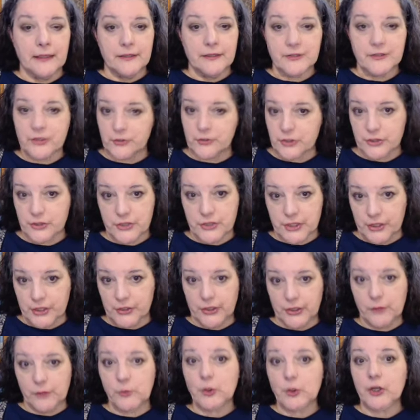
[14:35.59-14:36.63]
Social
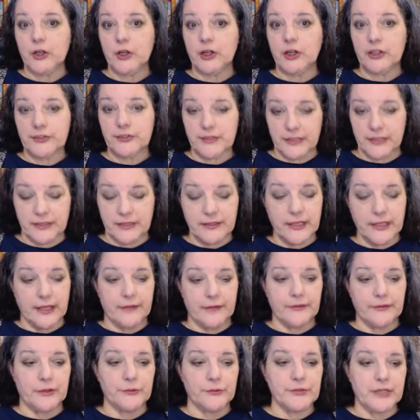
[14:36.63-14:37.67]
Security Works
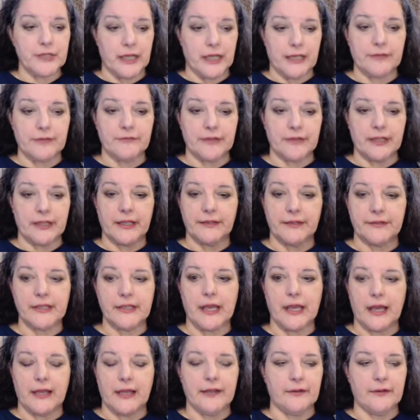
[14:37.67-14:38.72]
and those kind of things.
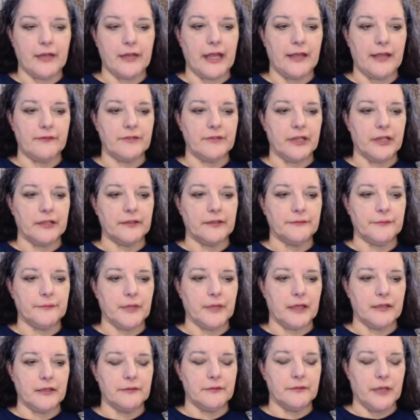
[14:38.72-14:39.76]
Yeah, I have done
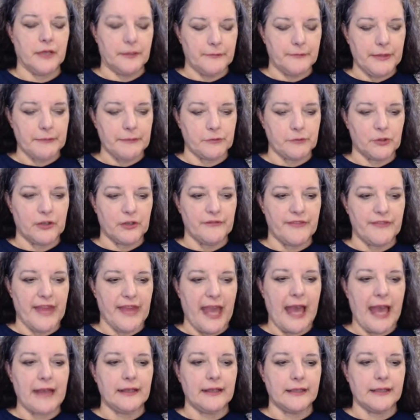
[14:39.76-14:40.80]
a bit more of
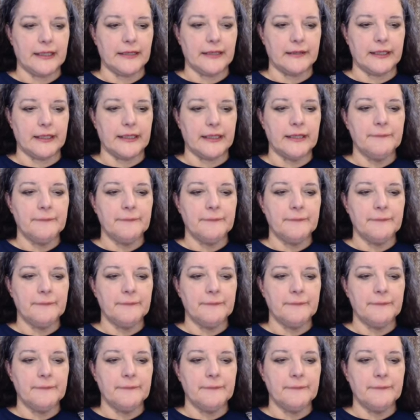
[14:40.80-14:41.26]
that lately.